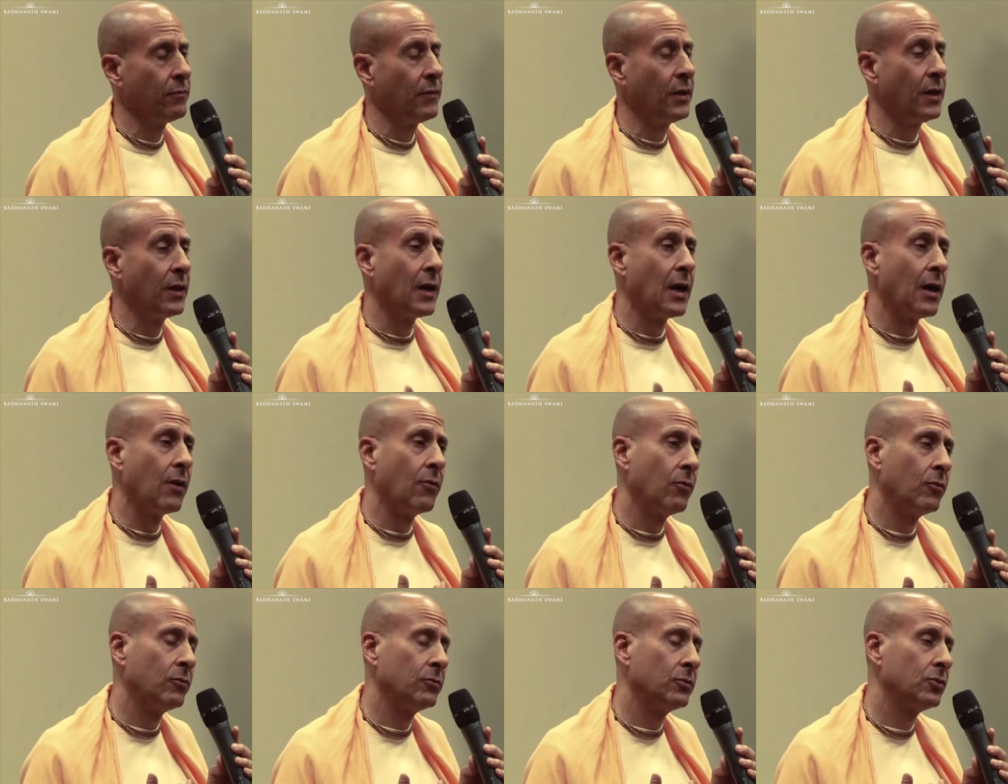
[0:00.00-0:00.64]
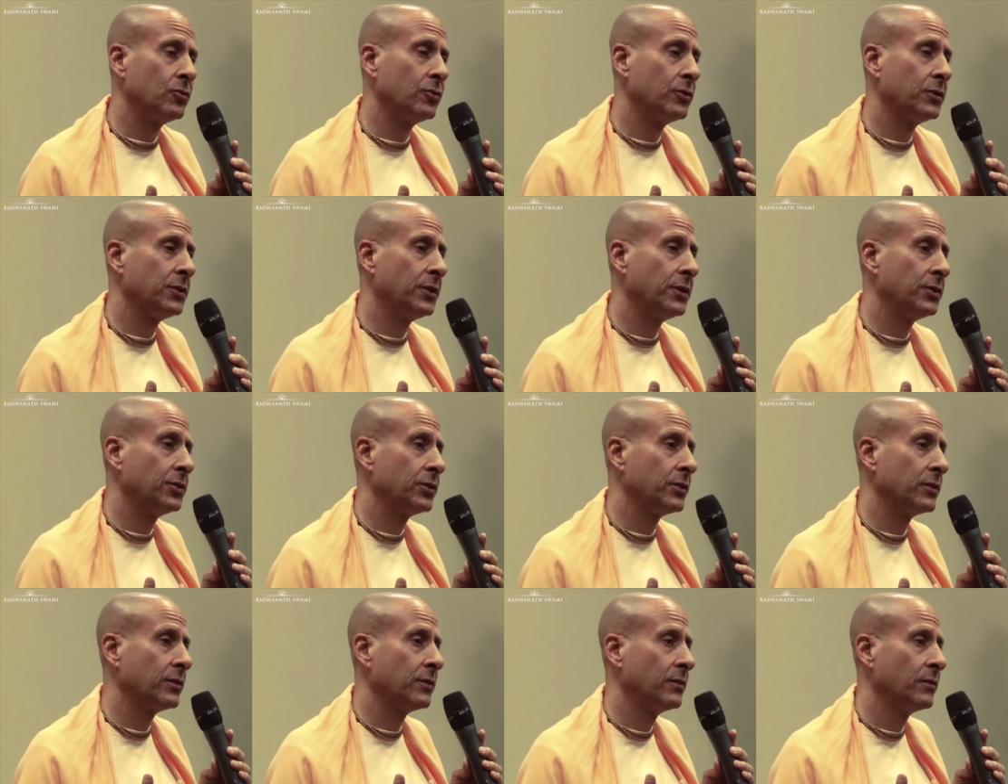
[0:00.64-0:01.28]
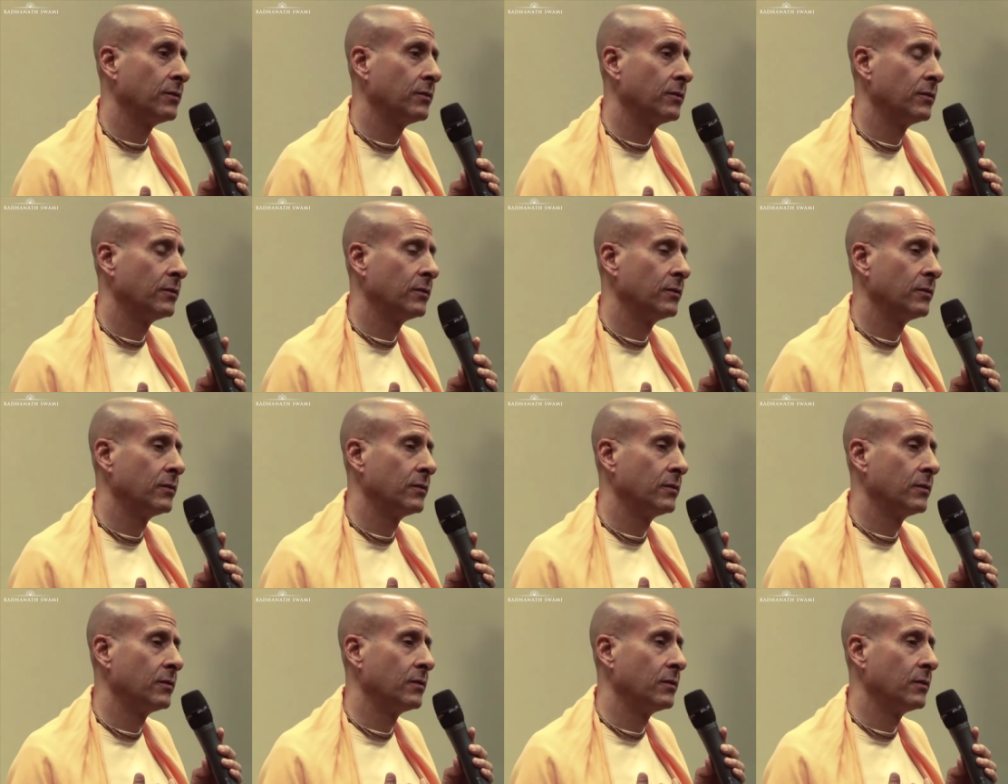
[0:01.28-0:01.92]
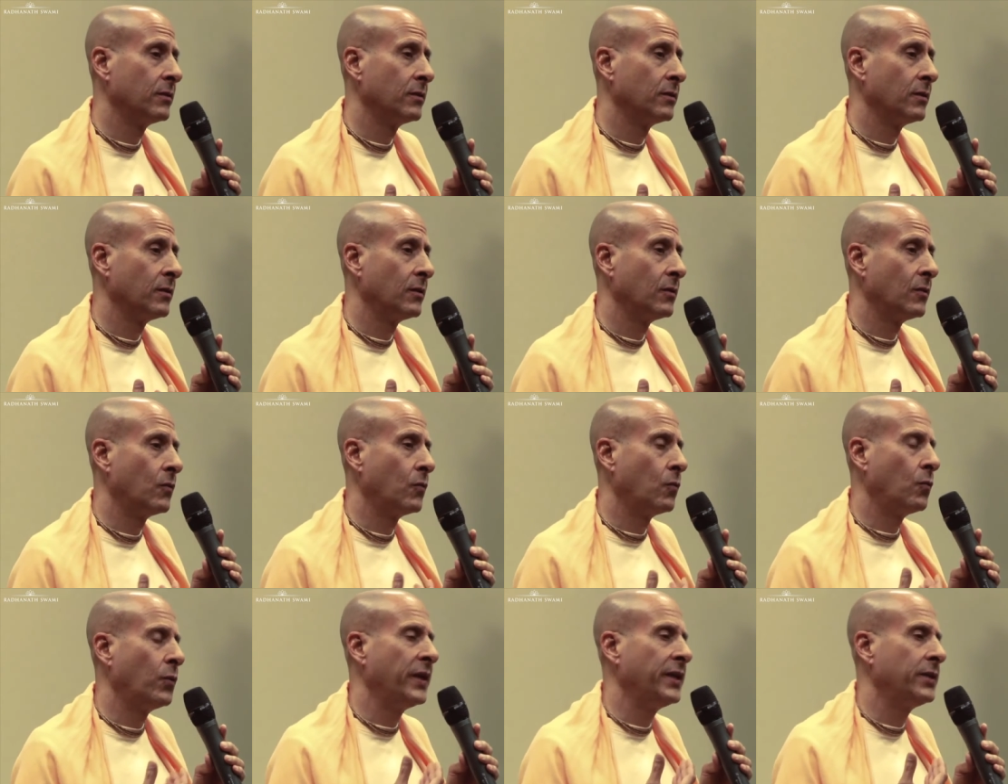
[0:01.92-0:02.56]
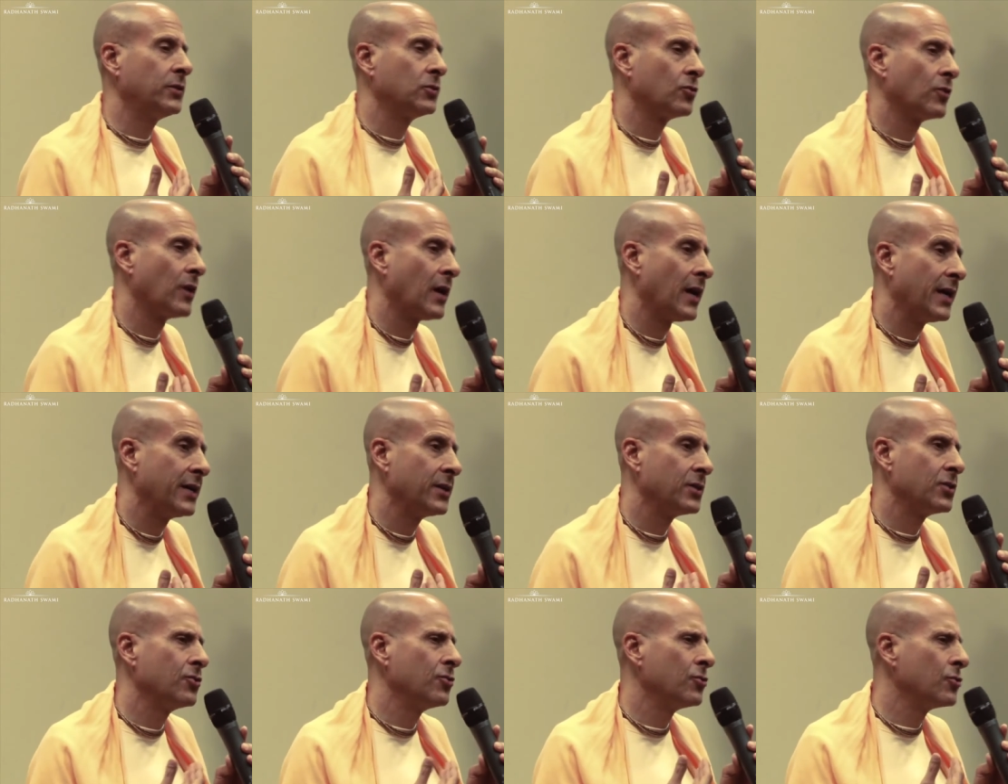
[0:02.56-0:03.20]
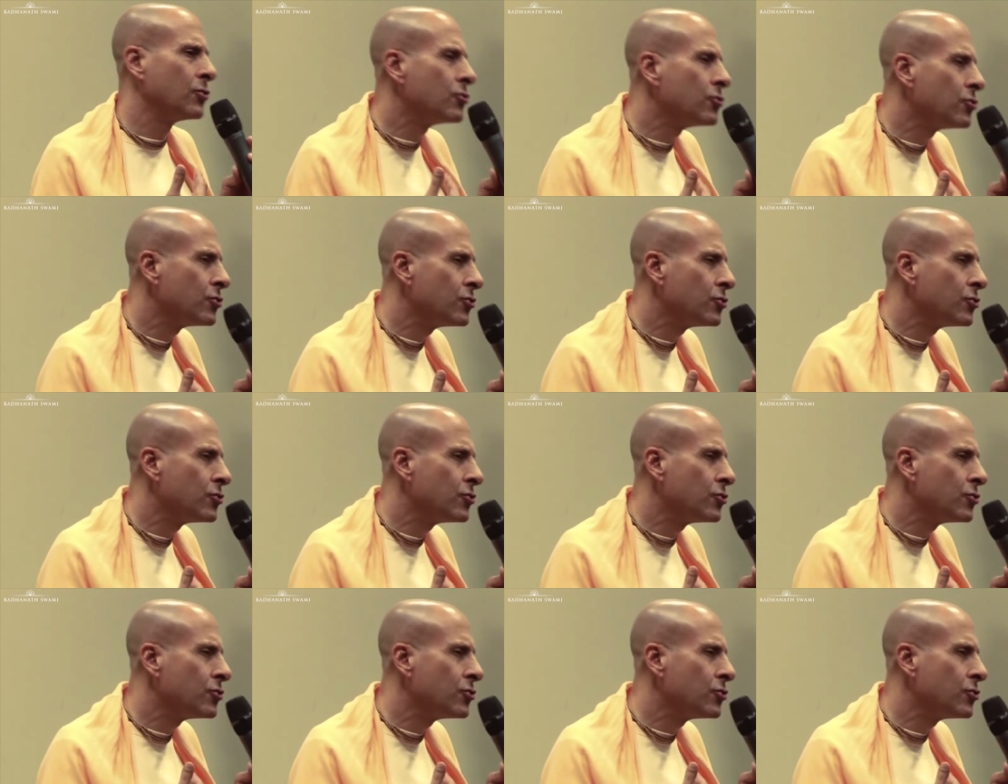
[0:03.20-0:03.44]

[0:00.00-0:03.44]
In our own tradition, we try to